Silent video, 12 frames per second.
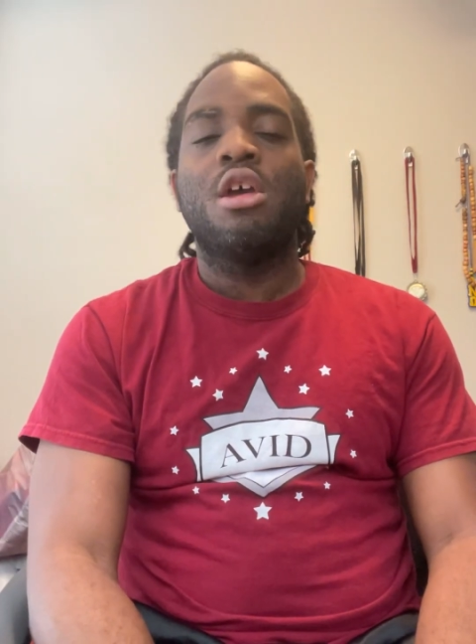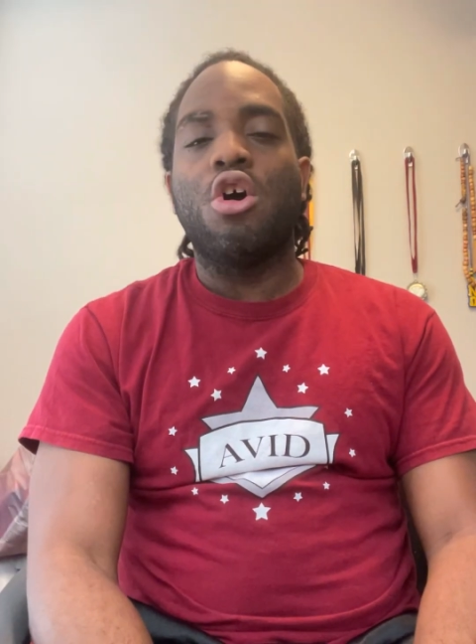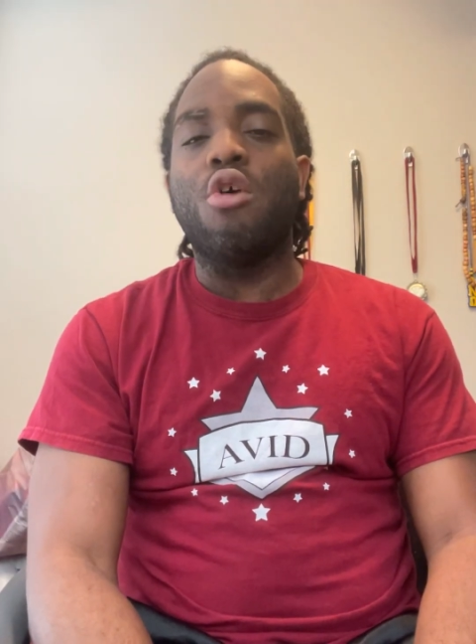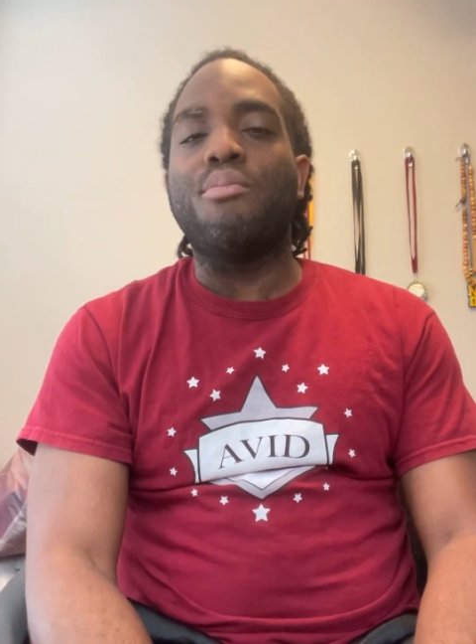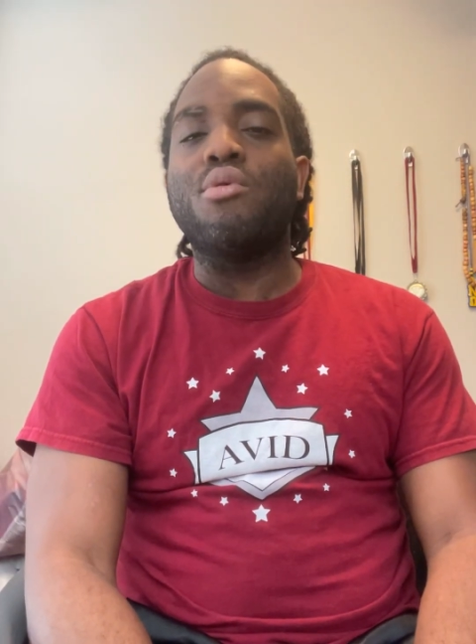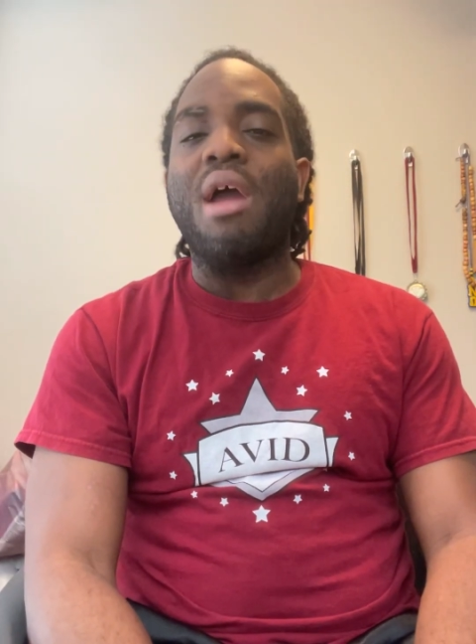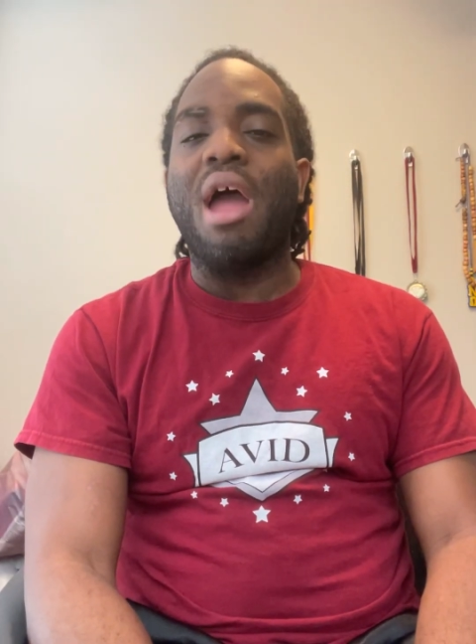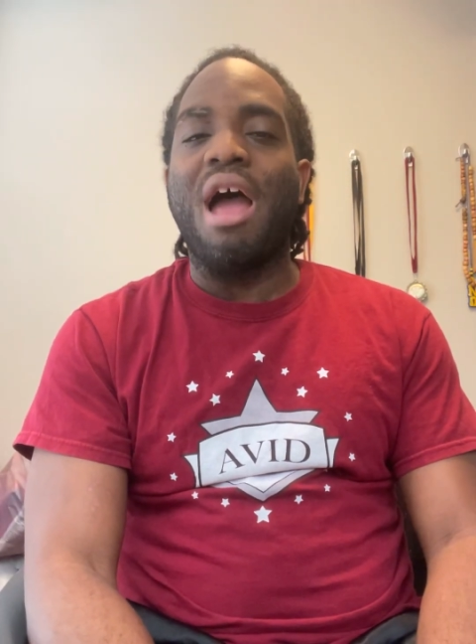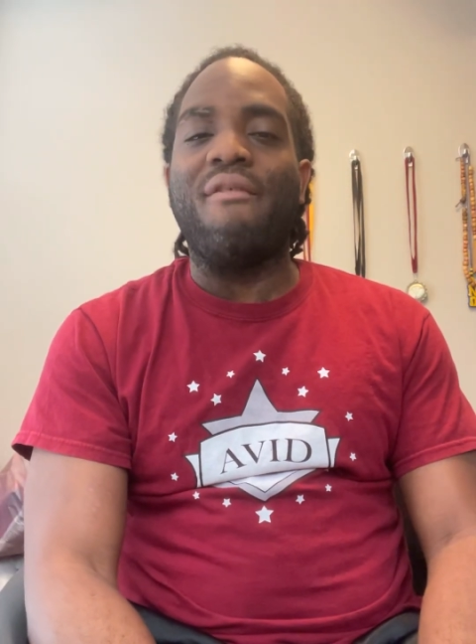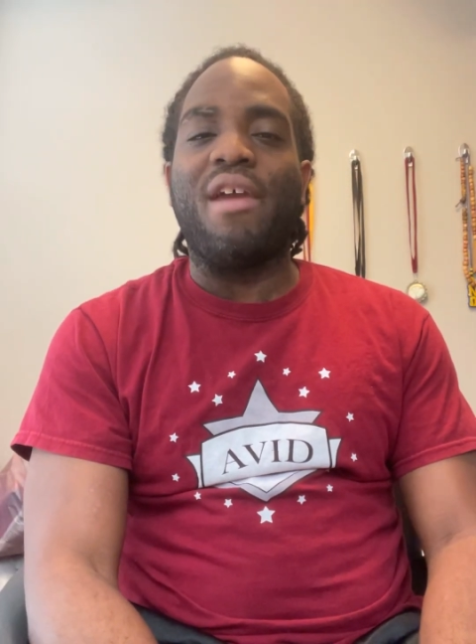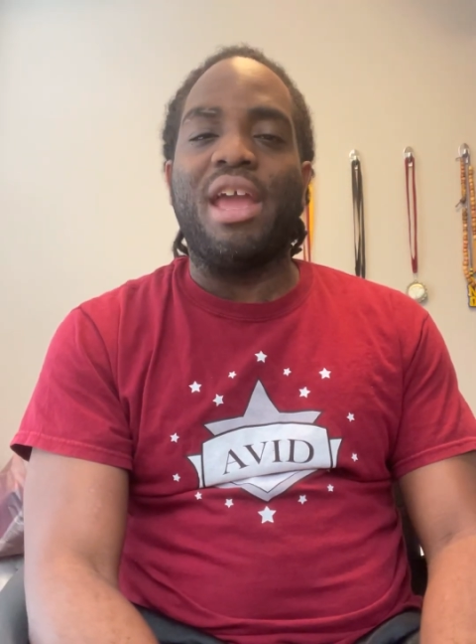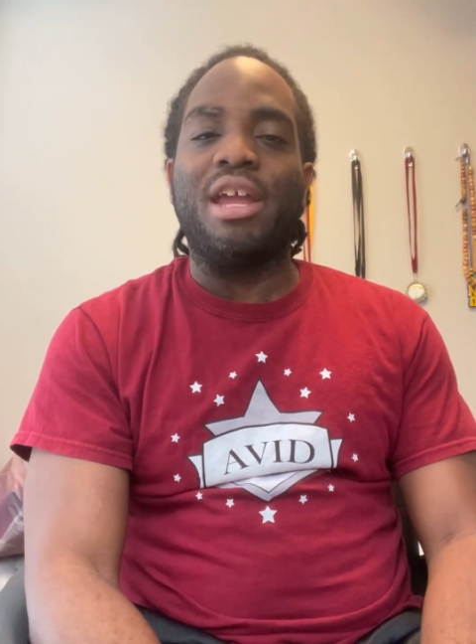Hope you
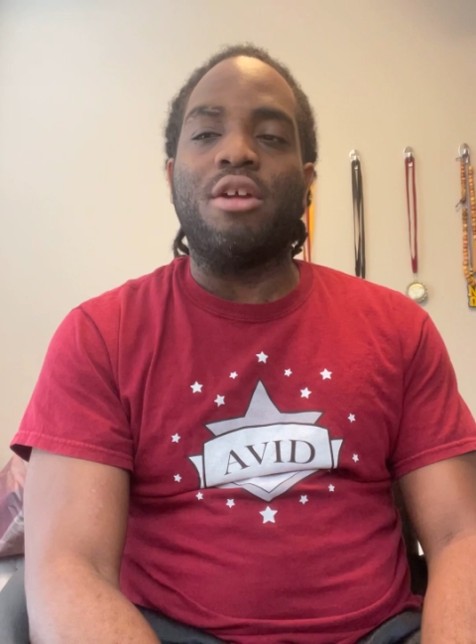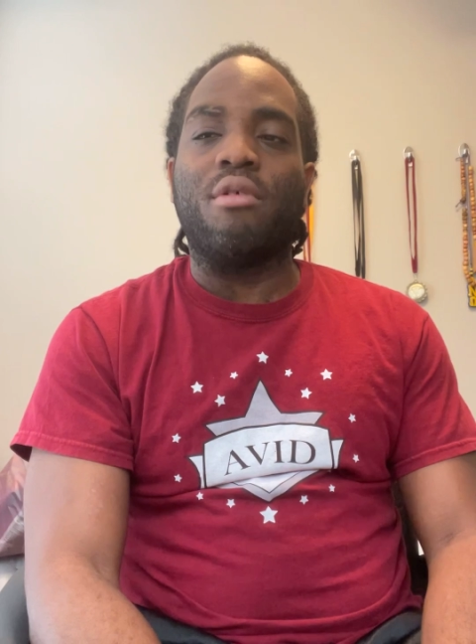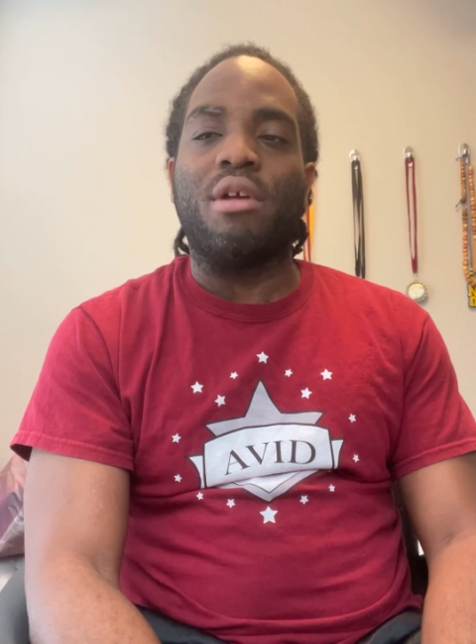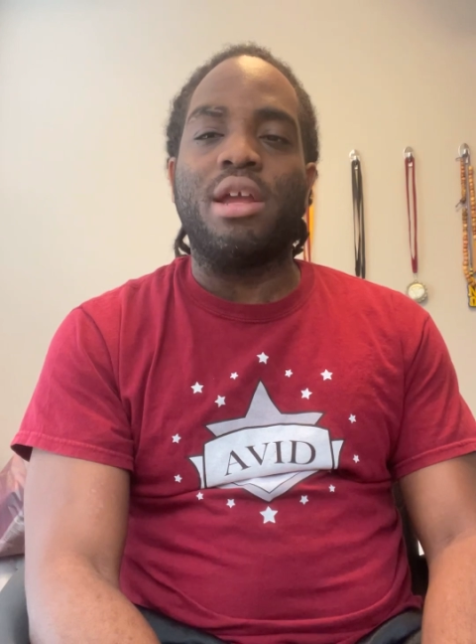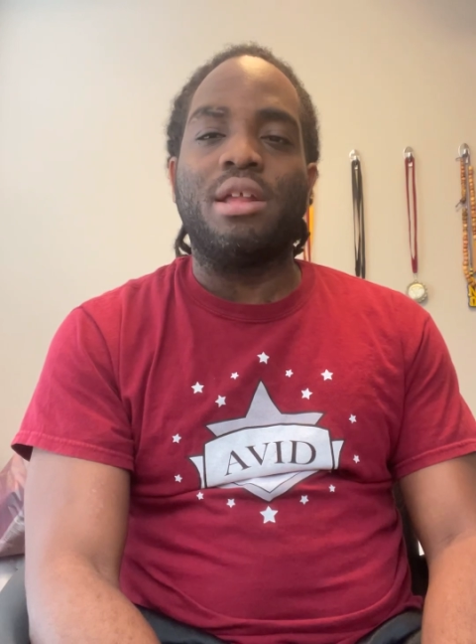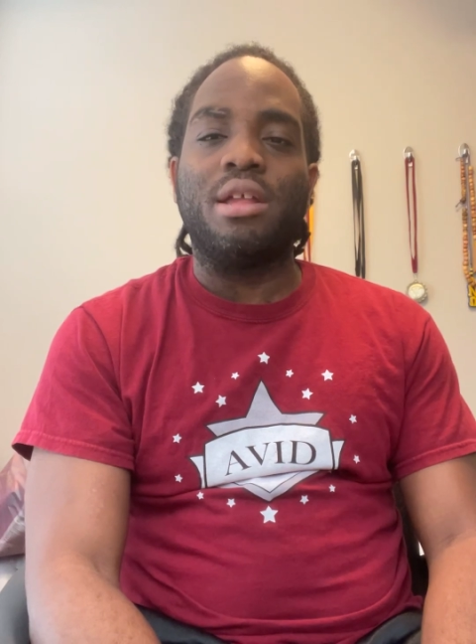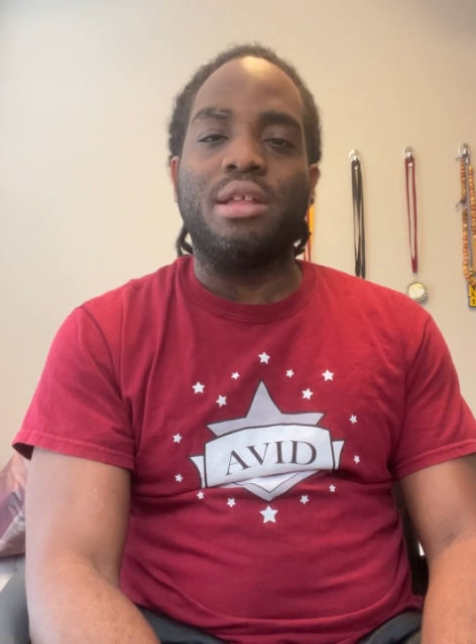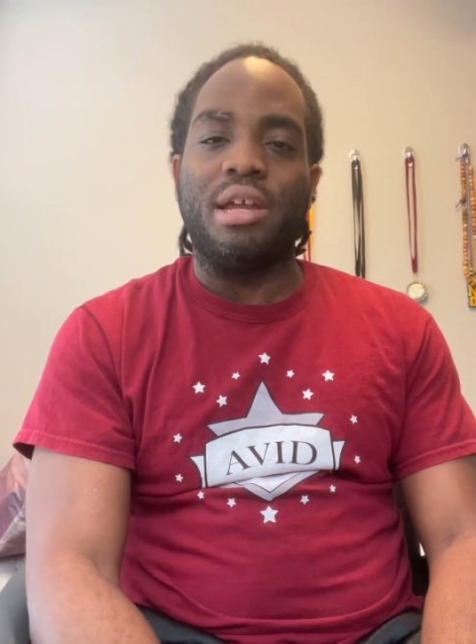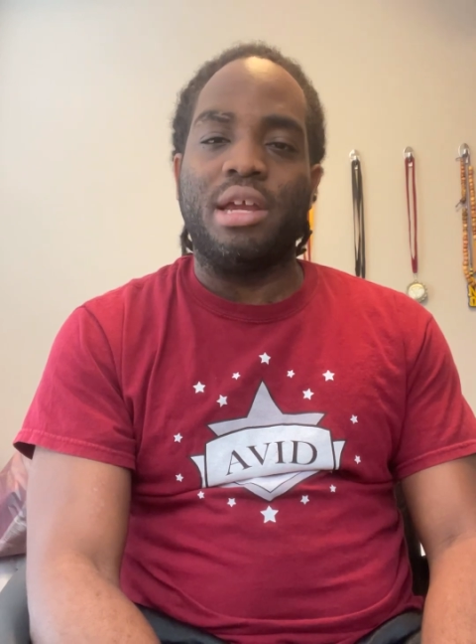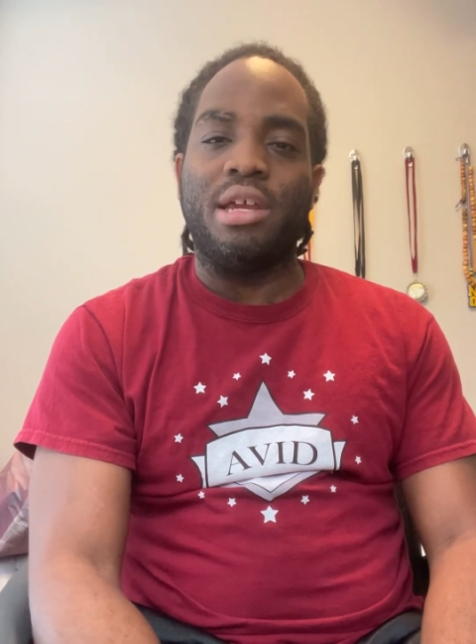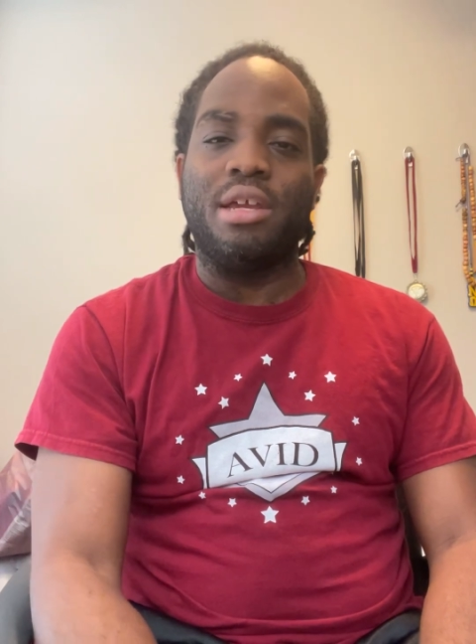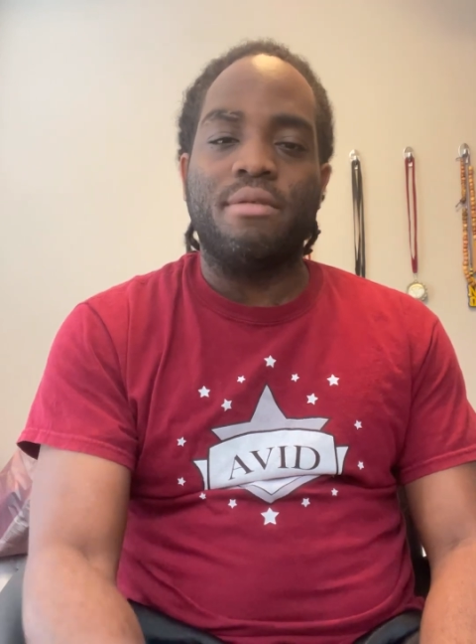have a great
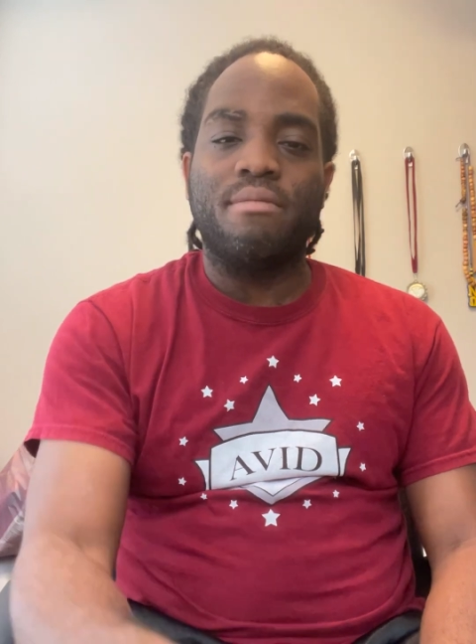day.